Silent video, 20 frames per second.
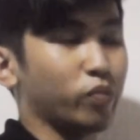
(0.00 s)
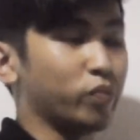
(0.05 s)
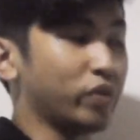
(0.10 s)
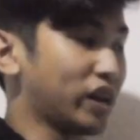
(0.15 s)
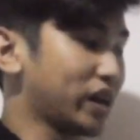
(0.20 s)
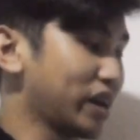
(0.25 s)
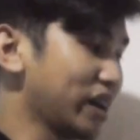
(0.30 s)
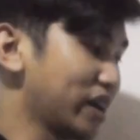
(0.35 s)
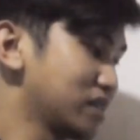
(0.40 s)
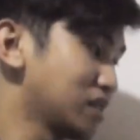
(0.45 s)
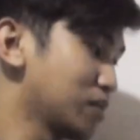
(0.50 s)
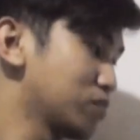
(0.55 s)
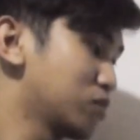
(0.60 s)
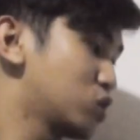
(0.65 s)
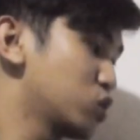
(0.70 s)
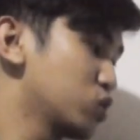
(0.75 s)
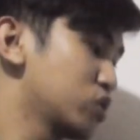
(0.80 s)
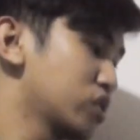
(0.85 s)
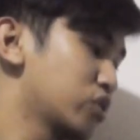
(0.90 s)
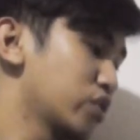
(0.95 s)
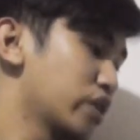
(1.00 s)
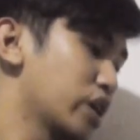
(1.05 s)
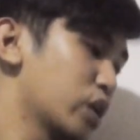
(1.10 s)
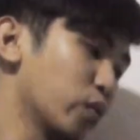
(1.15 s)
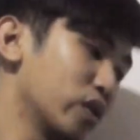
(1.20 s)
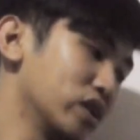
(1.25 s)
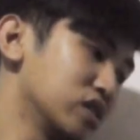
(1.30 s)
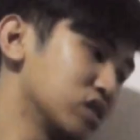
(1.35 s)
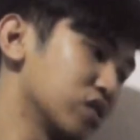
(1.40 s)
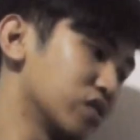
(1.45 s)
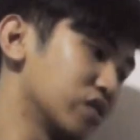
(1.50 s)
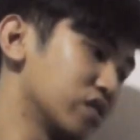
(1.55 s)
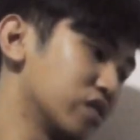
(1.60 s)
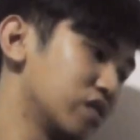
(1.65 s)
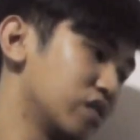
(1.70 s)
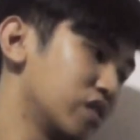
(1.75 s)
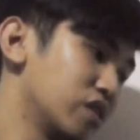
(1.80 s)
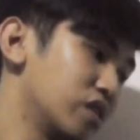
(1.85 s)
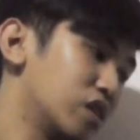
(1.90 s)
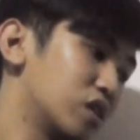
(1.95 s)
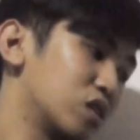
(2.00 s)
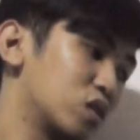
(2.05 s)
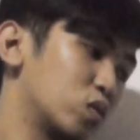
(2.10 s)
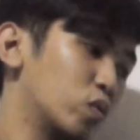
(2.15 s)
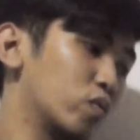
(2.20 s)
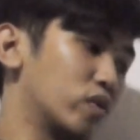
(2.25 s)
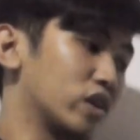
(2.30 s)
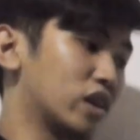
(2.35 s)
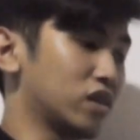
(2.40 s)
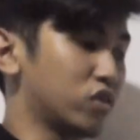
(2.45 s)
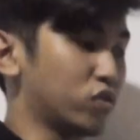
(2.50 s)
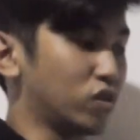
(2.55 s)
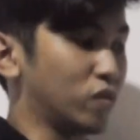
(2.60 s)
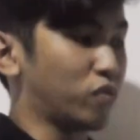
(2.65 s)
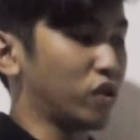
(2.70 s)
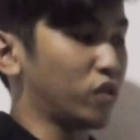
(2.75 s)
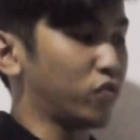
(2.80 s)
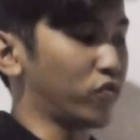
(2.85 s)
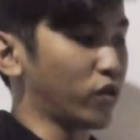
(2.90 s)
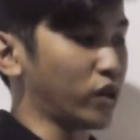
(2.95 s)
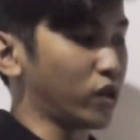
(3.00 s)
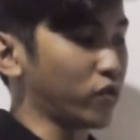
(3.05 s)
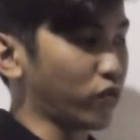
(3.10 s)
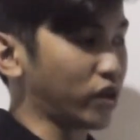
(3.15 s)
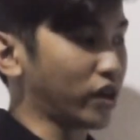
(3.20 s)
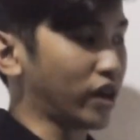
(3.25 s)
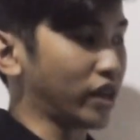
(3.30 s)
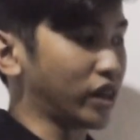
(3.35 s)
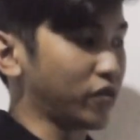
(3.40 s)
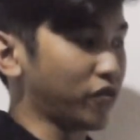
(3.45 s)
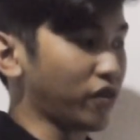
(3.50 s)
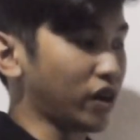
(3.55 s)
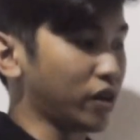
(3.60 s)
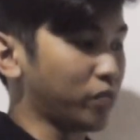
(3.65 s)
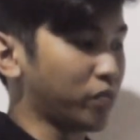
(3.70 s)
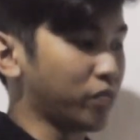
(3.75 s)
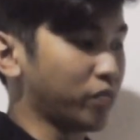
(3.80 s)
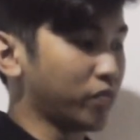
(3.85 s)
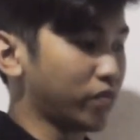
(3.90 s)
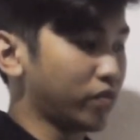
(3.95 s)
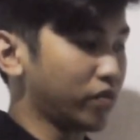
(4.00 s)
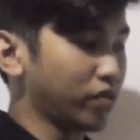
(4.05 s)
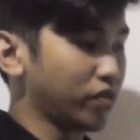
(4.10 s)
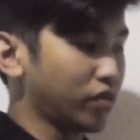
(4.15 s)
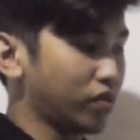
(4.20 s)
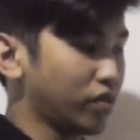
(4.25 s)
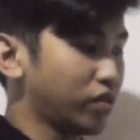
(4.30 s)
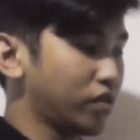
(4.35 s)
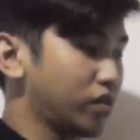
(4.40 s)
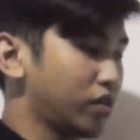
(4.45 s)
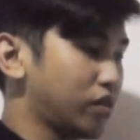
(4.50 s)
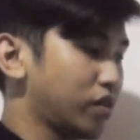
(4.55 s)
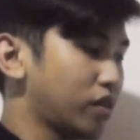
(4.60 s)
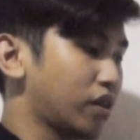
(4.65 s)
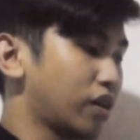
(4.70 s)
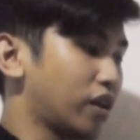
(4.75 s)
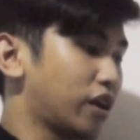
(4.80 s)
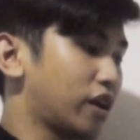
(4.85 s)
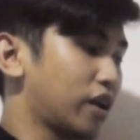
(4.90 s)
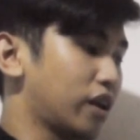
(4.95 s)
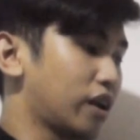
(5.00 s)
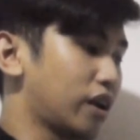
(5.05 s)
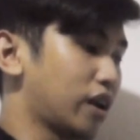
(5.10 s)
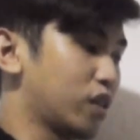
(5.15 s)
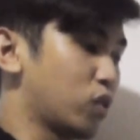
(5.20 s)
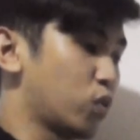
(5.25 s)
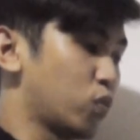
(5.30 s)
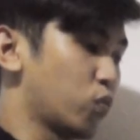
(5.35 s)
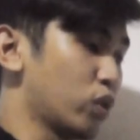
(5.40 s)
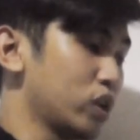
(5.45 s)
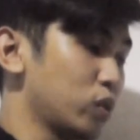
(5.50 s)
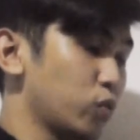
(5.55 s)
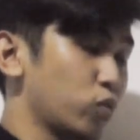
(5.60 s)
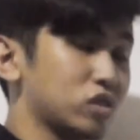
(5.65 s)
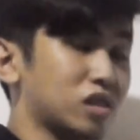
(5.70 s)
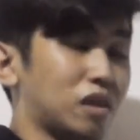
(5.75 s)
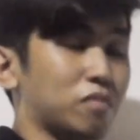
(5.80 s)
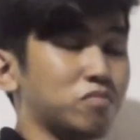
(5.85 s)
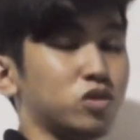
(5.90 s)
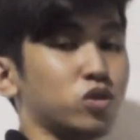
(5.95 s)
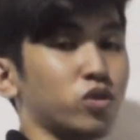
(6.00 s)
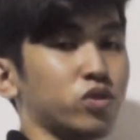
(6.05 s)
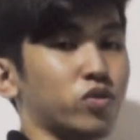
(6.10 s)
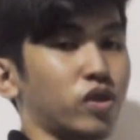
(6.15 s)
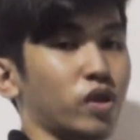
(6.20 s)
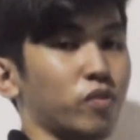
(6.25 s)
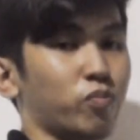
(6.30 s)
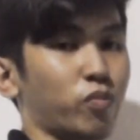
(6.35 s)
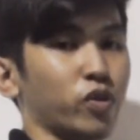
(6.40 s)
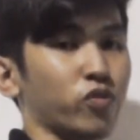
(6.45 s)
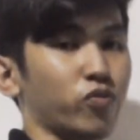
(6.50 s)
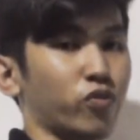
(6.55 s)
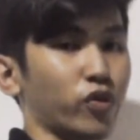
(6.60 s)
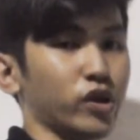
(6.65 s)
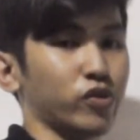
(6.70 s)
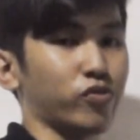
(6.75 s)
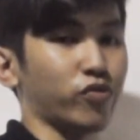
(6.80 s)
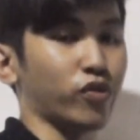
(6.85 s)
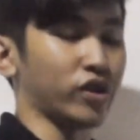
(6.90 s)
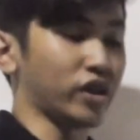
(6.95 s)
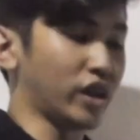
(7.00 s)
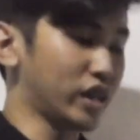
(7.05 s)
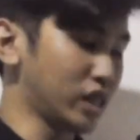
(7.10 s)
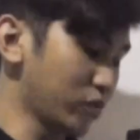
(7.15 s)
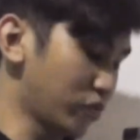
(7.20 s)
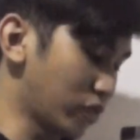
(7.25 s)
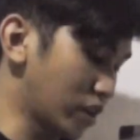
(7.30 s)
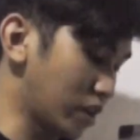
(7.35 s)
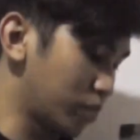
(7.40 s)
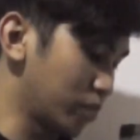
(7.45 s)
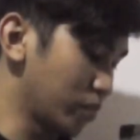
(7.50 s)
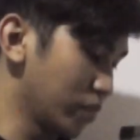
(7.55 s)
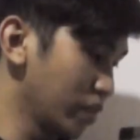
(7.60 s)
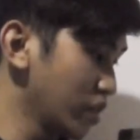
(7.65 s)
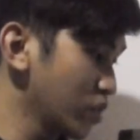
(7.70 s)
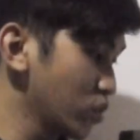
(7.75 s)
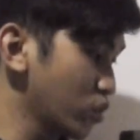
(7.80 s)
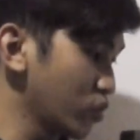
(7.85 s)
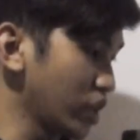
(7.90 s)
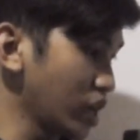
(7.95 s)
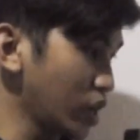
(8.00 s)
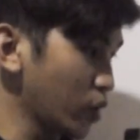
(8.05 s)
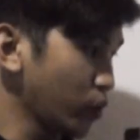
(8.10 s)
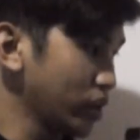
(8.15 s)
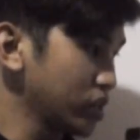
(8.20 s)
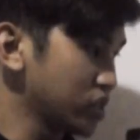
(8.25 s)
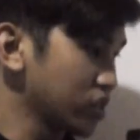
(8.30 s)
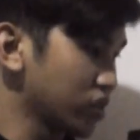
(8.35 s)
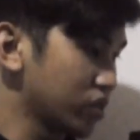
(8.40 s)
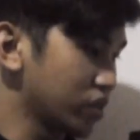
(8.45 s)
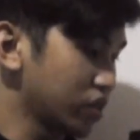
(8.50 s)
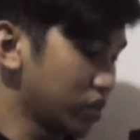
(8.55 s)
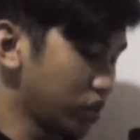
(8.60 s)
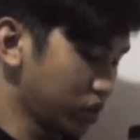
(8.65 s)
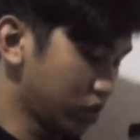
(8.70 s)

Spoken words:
will be again substituted to the equation. We will get 3.4495. And when we substitute 3.4495 to the equation,